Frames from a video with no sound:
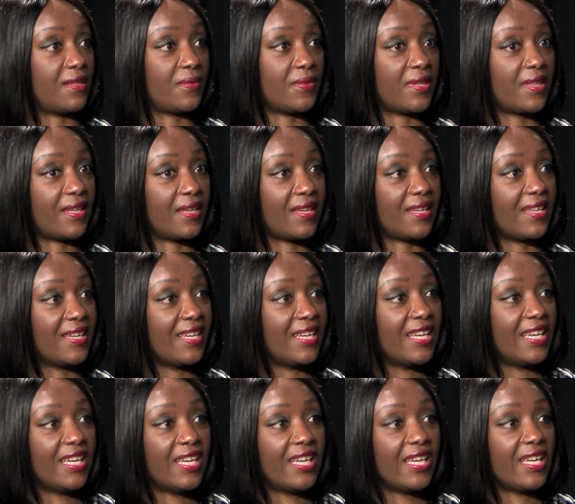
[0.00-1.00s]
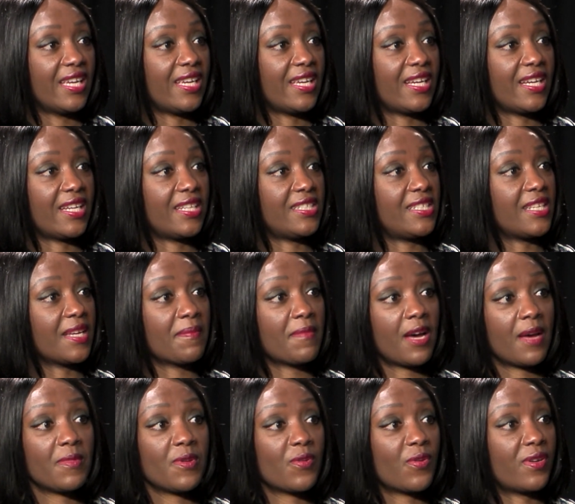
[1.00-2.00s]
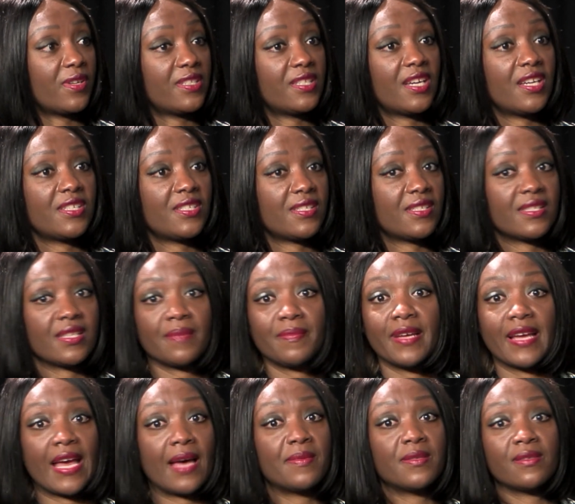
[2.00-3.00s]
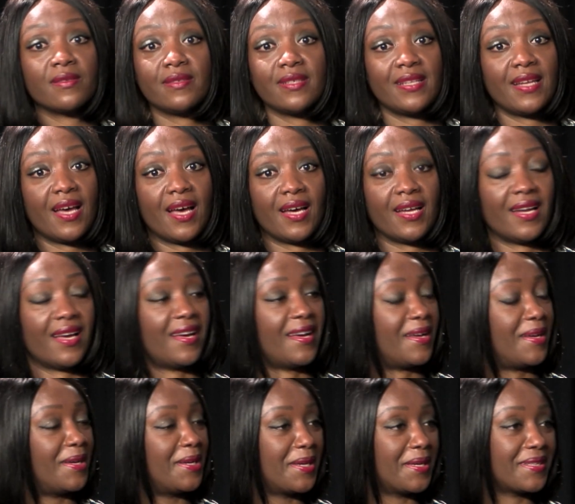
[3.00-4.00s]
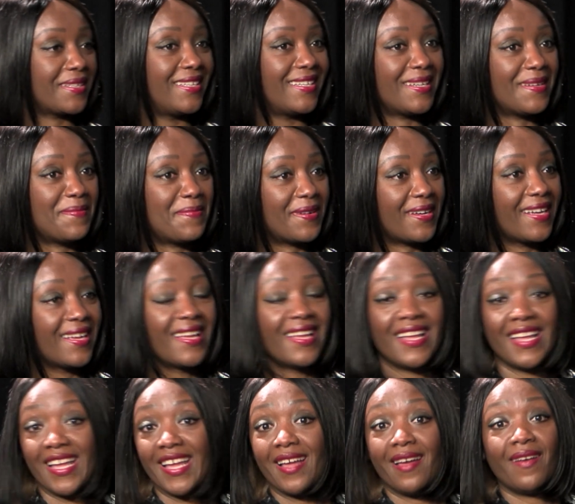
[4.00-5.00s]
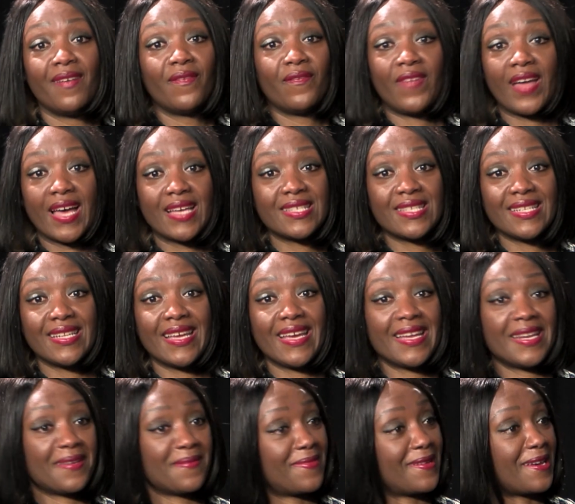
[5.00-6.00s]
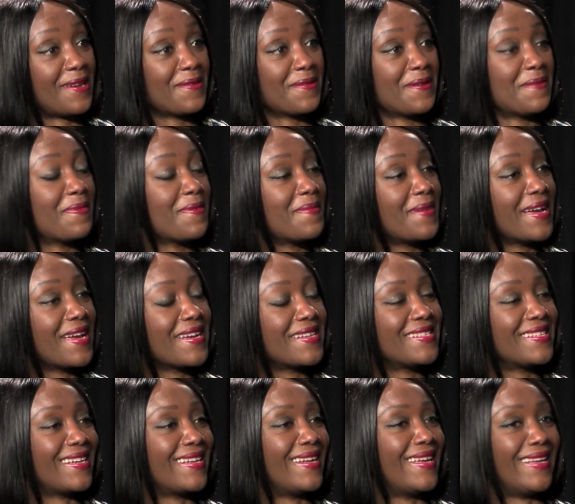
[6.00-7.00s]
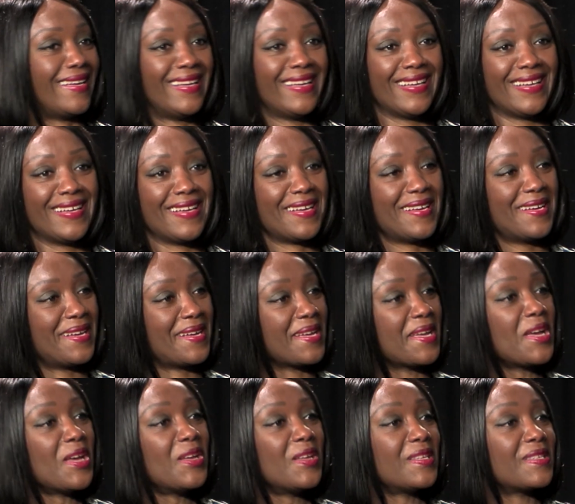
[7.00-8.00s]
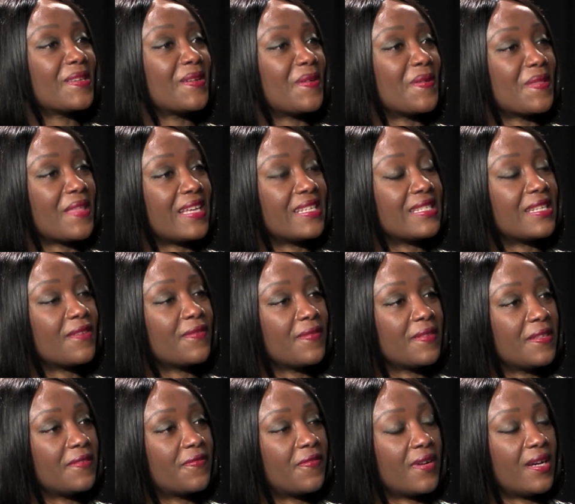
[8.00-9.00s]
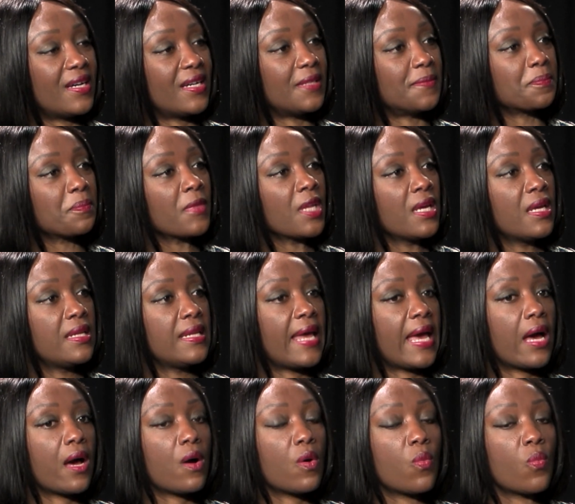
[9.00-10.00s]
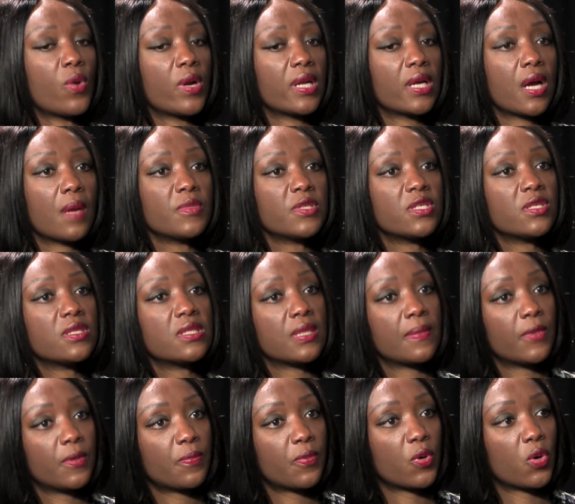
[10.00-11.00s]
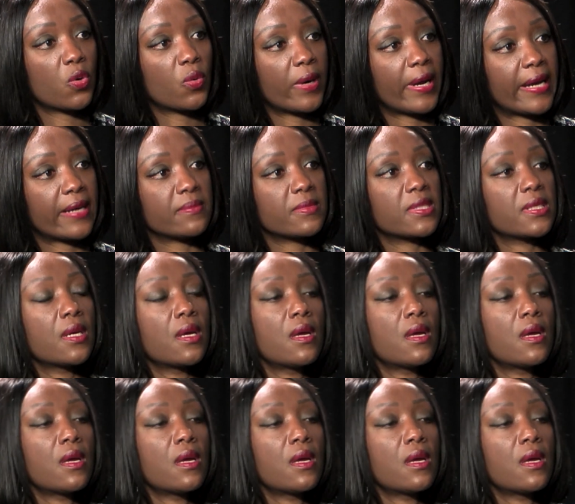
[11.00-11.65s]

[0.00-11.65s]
with it. And she's like, Mom, you want to touch this? I'm like, absolutely not. But fascinating, but I don't want to put my hands on it. So that's definitely fun. Now, when it comes to the summer programs,